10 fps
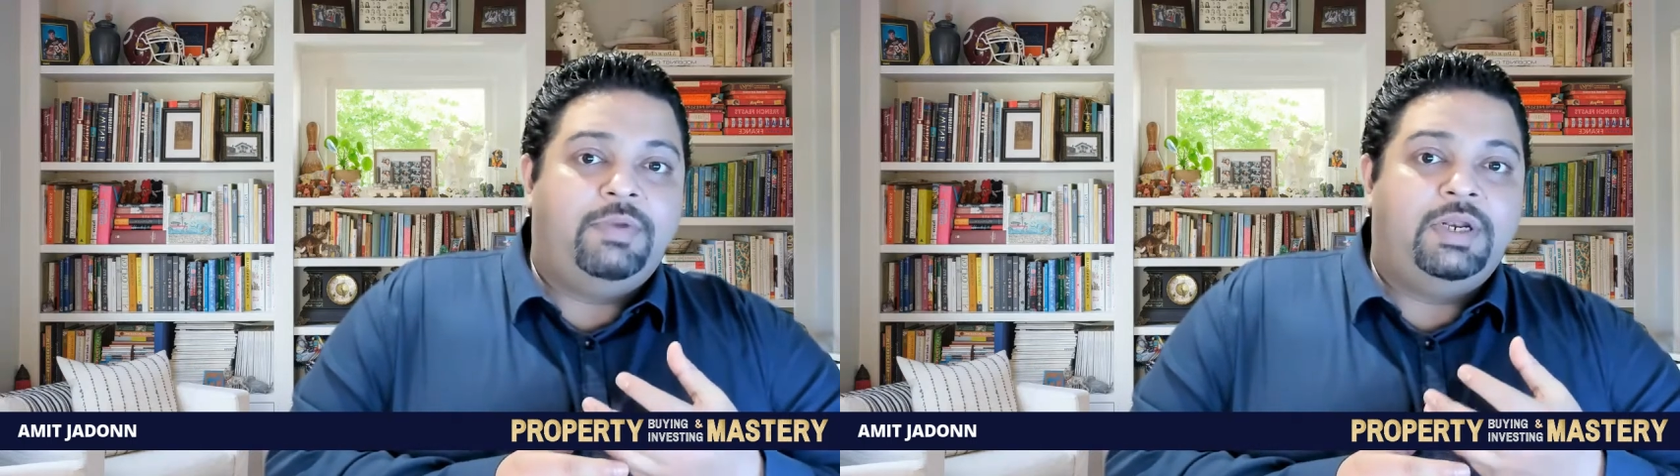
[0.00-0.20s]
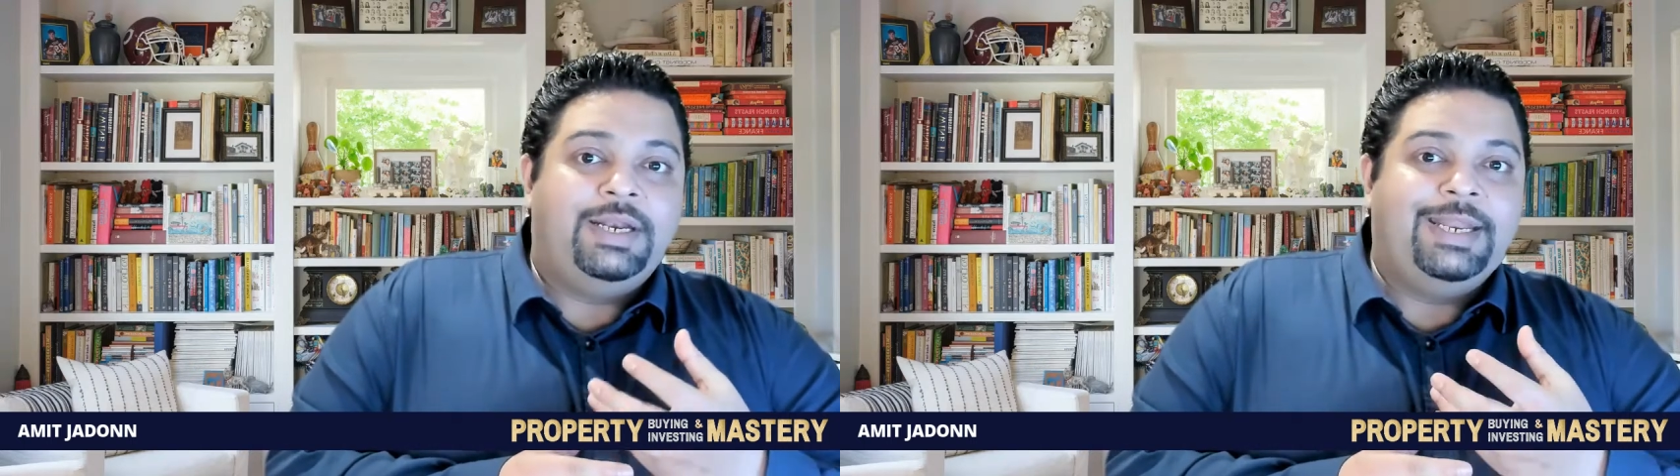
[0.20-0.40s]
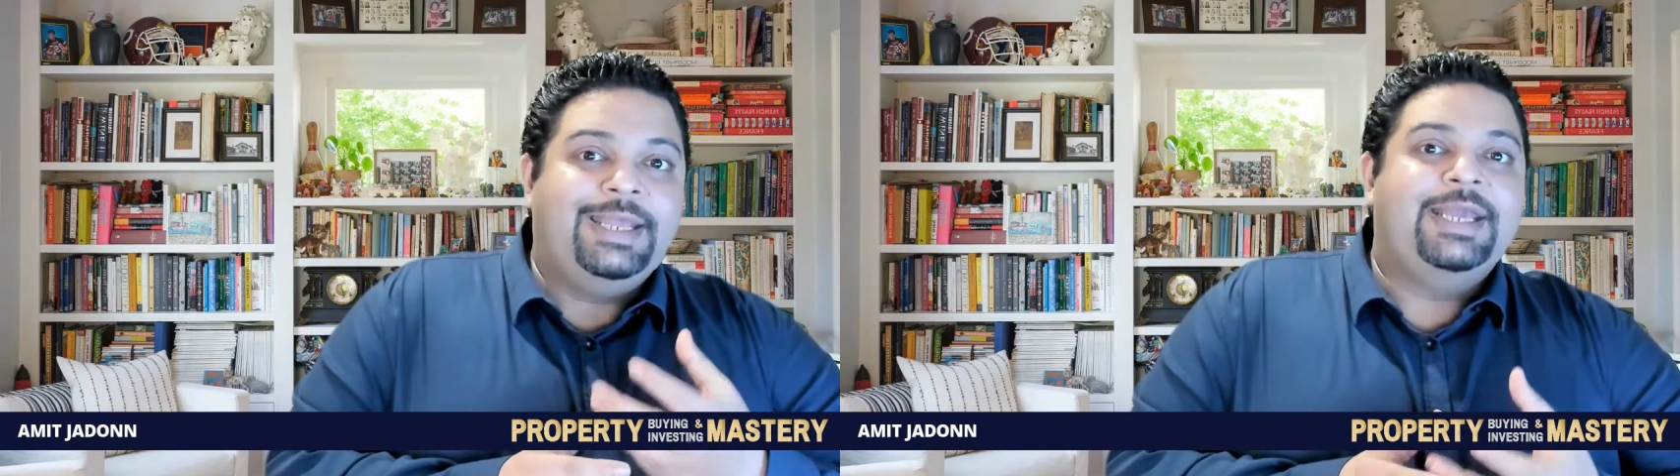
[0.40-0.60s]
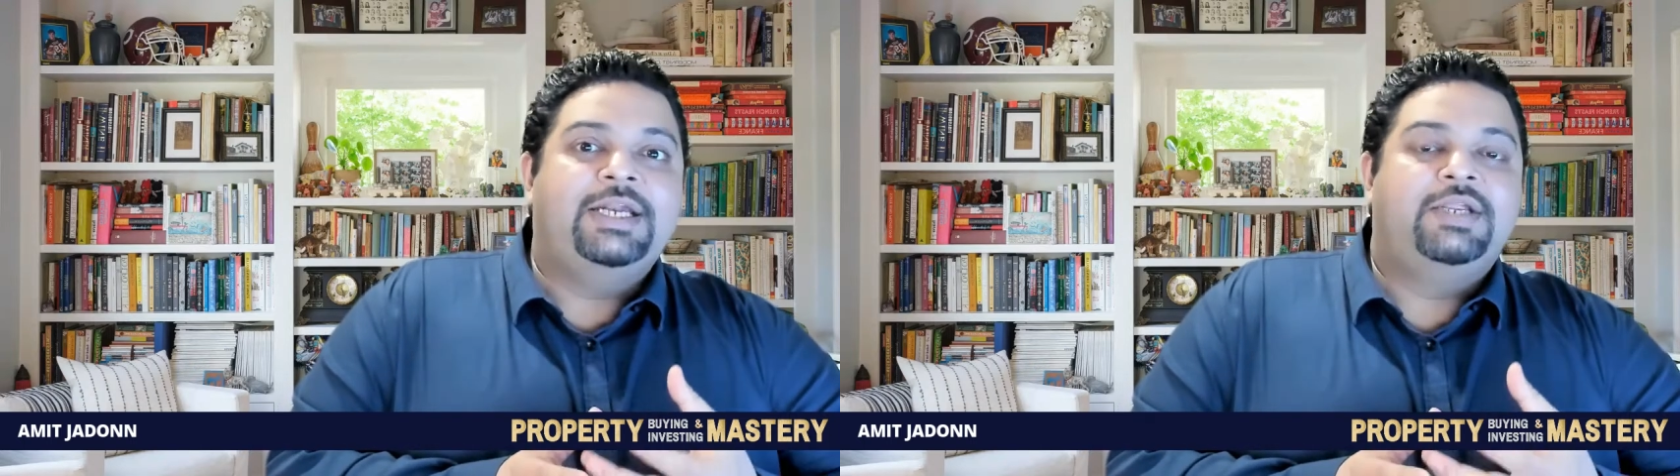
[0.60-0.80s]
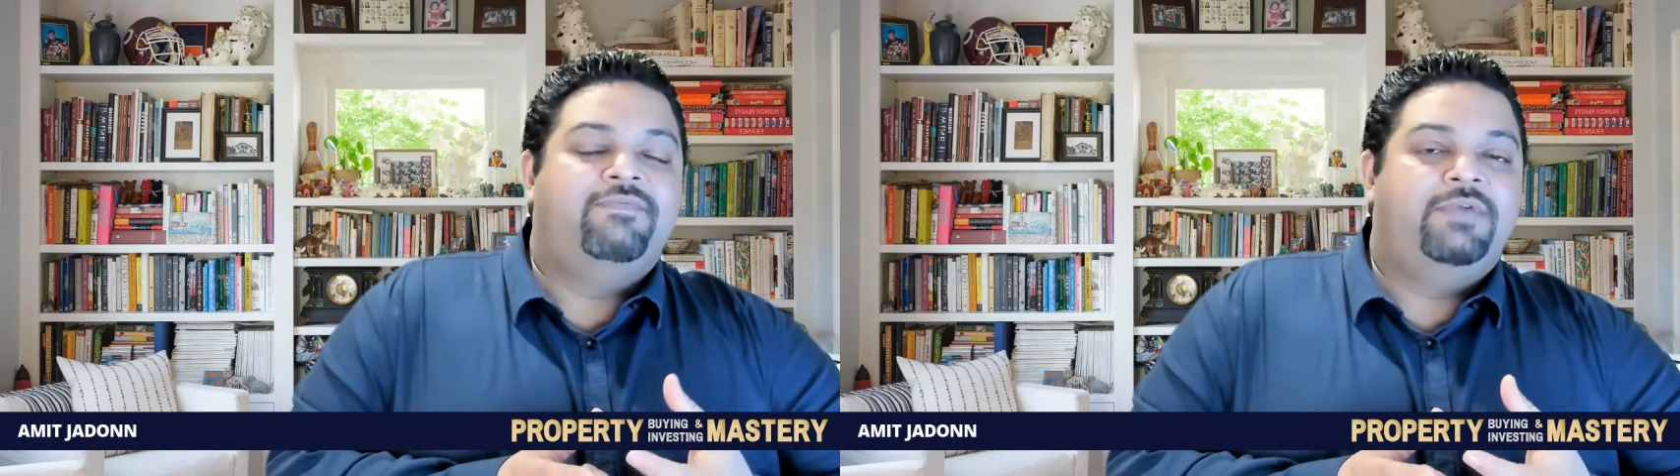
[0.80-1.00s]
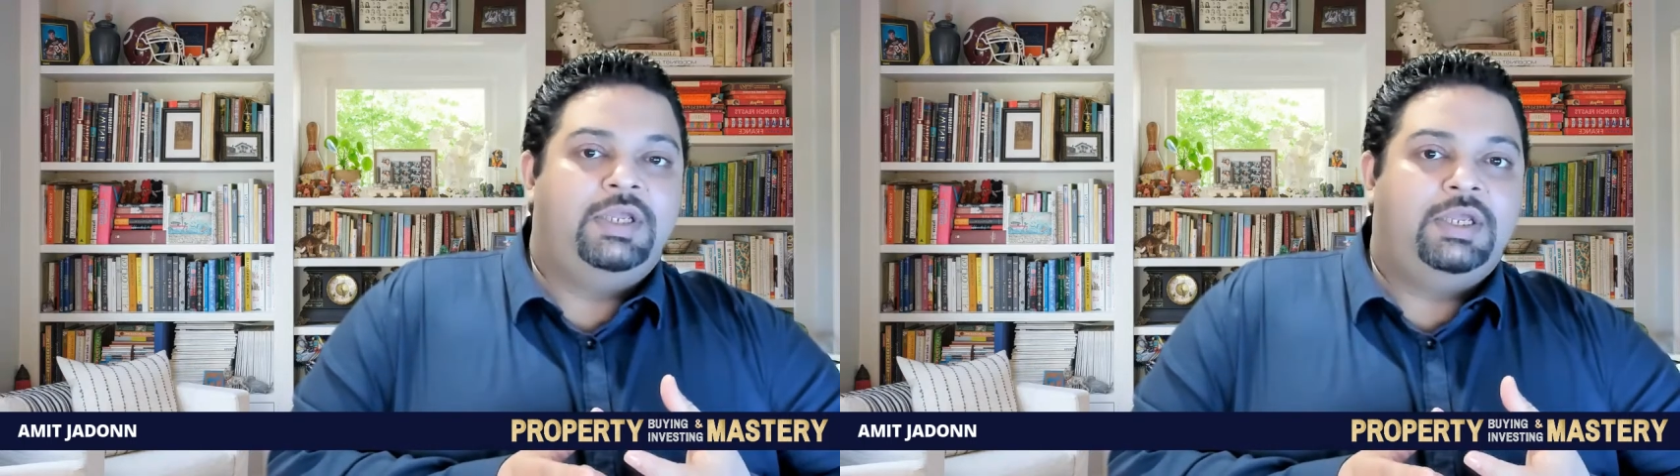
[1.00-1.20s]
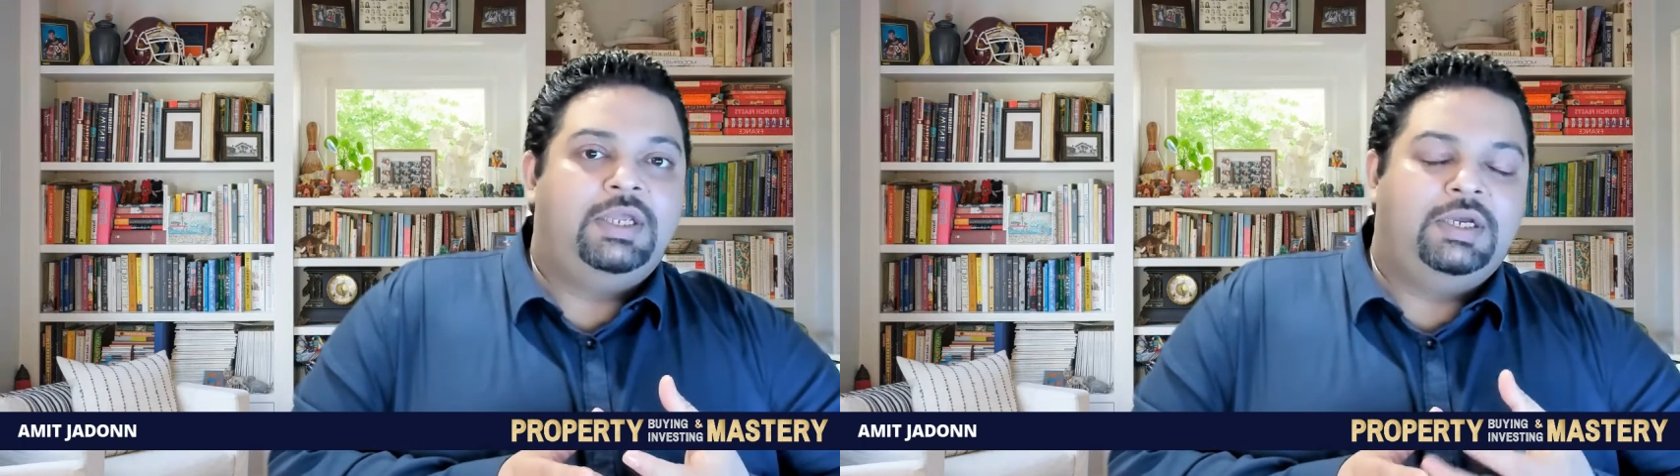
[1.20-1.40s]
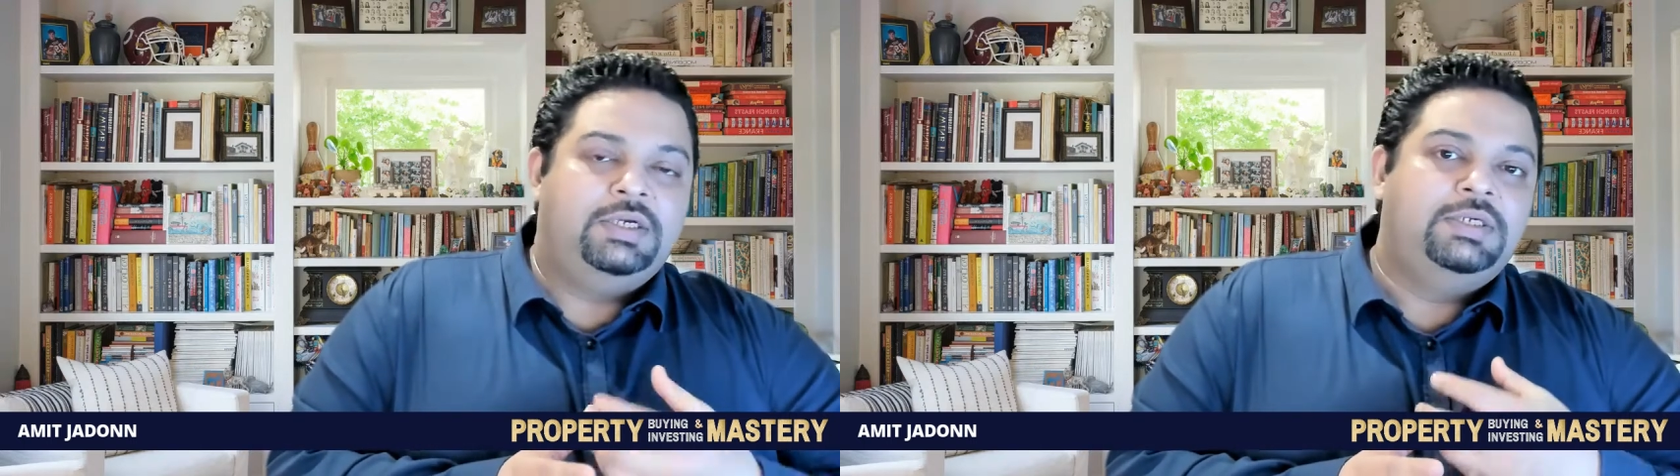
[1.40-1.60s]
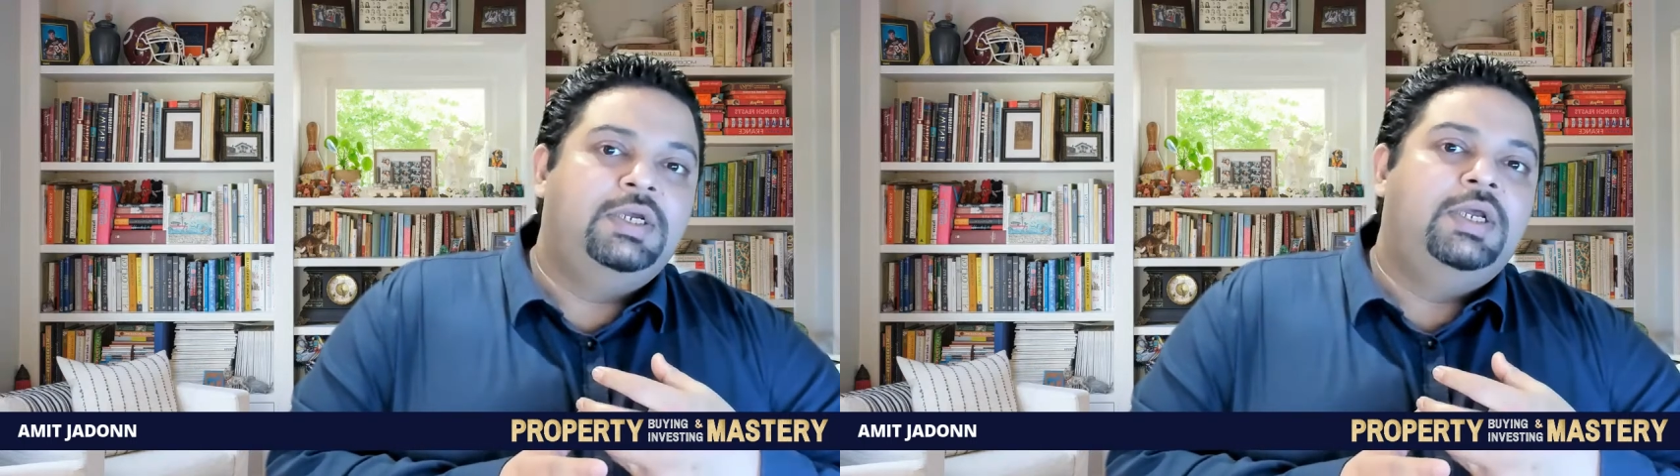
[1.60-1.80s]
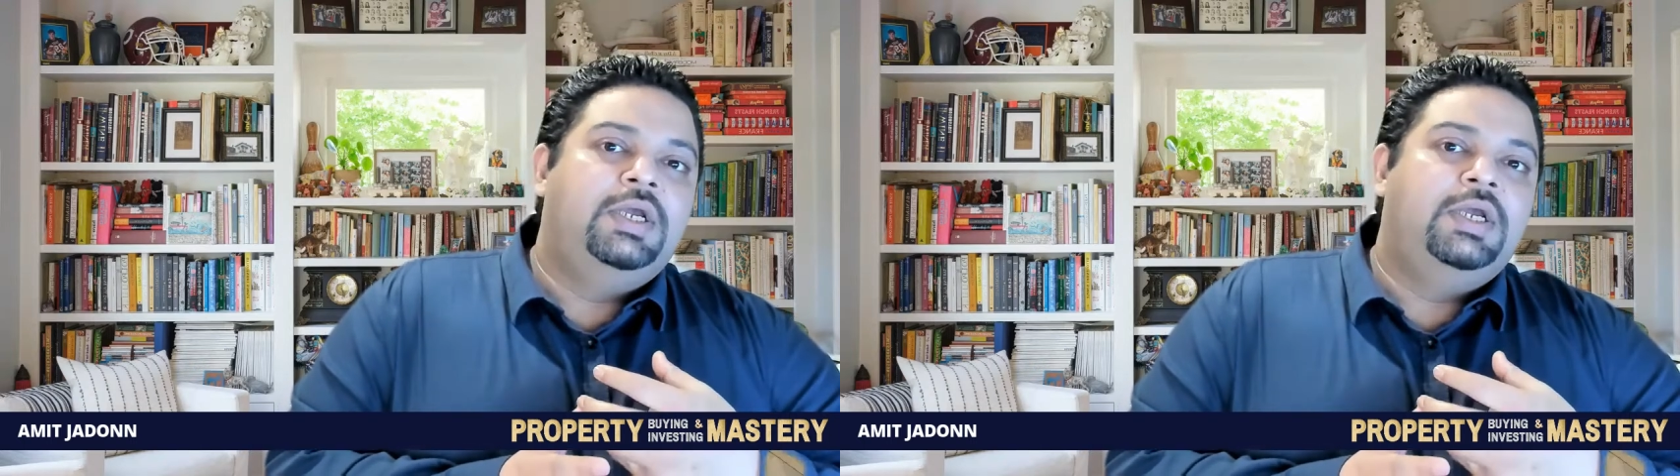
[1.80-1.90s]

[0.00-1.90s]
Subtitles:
been negatively geared